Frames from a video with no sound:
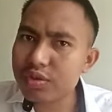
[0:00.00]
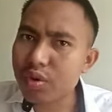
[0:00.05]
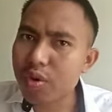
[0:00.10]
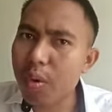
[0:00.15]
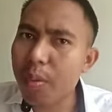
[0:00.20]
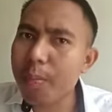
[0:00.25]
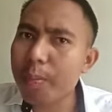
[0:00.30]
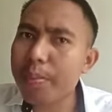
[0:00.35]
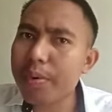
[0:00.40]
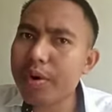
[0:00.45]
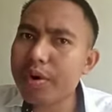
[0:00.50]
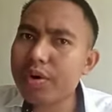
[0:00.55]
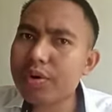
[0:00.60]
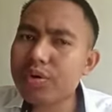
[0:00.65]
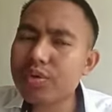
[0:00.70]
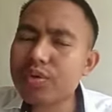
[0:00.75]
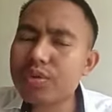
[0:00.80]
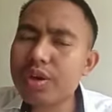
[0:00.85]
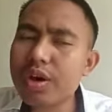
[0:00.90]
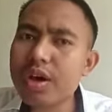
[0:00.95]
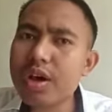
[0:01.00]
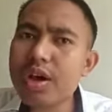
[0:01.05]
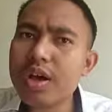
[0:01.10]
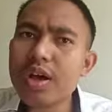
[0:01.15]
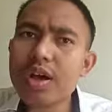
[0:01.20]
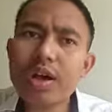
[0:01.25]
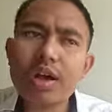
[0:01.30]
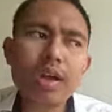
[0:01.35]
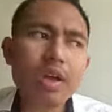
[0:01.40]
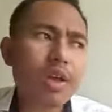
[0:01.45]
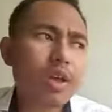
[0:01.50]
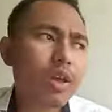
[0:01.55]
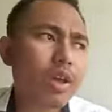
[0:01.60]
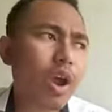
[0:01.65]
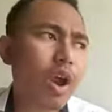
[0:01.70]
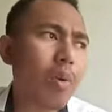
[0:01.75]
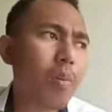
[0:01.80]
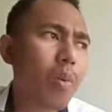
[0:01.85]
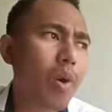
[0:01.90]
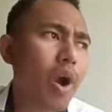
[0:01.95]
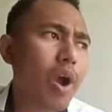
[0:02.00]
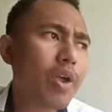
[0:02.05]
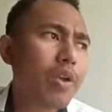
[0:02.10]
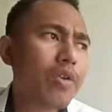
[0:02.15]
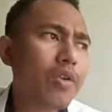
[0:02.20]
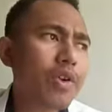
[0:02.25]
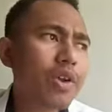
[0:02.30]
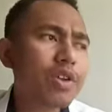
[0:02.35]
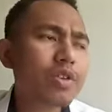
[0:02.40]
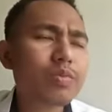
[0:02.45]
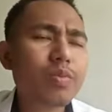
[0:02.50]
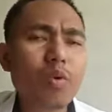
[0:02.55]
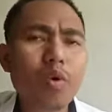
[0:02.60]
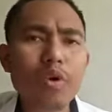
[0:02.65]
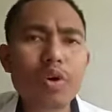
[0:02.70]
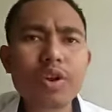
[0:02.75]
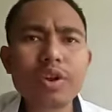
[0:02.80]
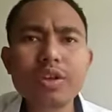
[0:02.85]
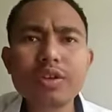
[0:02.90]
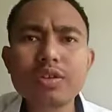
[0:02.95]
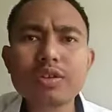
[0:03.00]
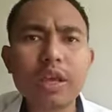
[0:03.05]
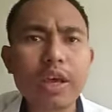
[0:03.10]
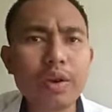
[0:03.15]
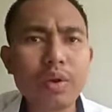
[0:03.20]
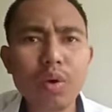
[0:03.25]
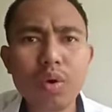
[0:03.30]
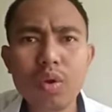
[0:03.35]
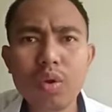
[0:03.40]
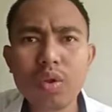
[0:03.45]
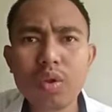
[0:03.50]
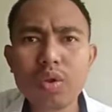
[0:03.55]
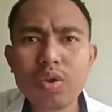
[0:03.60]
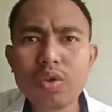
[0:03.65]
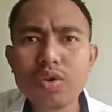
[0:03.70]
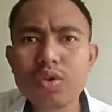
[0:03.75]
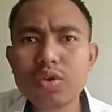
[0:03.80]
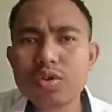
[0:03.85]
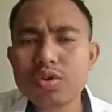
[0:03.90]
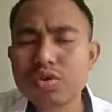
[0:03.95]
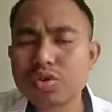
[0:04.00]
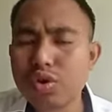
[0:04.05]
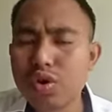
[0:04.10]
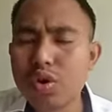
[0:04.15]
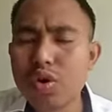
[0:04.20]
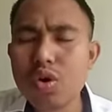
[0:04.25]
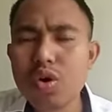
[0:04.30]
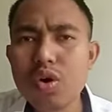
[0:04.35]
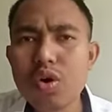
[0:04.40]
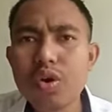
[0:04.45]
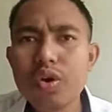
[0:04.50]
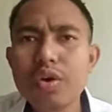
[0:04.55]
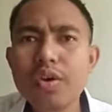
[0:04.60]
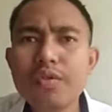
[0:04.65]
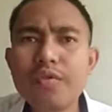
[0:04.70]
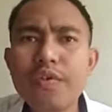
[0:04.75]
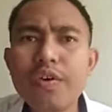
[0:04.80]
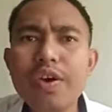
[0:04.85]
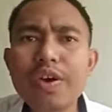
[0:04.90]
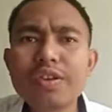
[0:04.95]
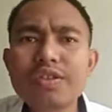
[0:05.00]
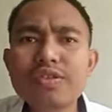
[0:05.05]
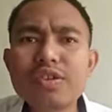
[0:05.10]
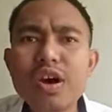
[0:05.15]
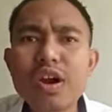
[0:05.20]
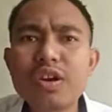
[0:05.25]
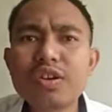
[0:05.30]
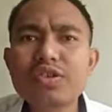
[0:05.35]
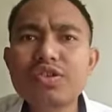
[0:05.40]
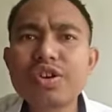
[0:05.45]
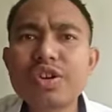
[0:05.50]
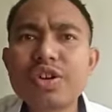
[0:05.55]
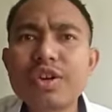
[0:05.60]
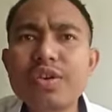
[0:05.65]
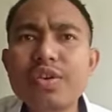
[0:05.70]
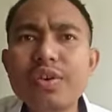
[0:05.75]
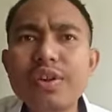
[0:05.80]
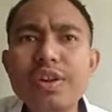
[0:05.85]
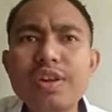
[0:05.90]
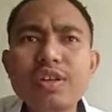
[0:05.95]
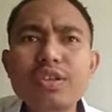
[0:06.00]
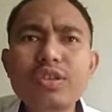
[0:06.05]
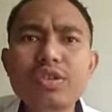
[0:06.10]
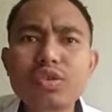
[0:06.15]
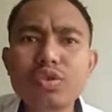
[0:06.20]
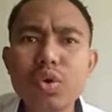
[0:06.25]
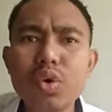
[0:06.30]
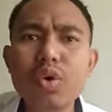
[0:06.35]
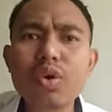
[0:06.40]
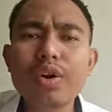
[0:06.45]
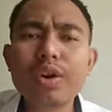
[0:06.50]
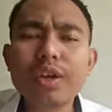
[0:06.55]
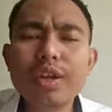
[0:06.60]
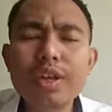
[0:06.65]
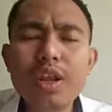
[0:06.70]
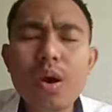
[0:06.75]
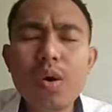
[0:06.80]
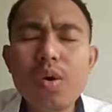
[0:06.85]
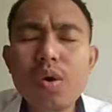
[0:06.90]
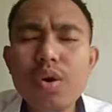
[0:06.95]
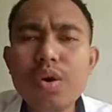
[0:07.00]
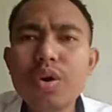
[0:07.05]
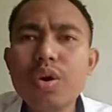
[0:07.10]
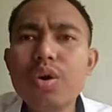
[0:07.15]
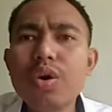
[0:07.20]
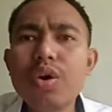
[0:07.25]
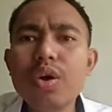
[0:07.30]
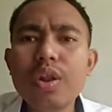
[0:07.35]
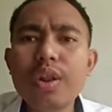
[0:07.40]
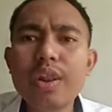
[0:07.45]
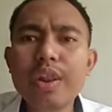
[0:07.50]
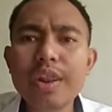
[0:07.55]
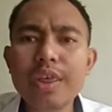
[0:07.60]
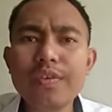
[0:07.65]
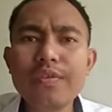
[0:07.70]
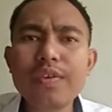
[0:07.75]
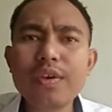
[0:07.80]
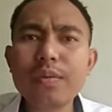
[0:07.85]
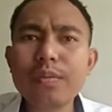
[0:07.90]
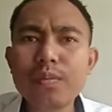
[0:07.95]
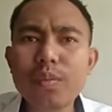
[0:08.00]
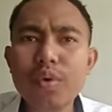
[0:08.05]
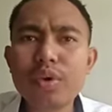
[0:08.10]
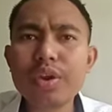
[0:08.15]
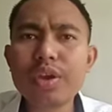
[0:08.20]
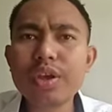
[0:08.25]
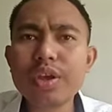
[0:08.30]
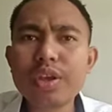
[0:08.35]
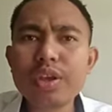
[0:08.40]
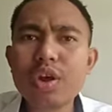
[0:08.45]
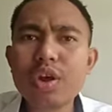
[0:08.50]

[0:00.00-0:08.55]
compared to the carbohydrates, proteins and all. So fats are generally stored in our living body.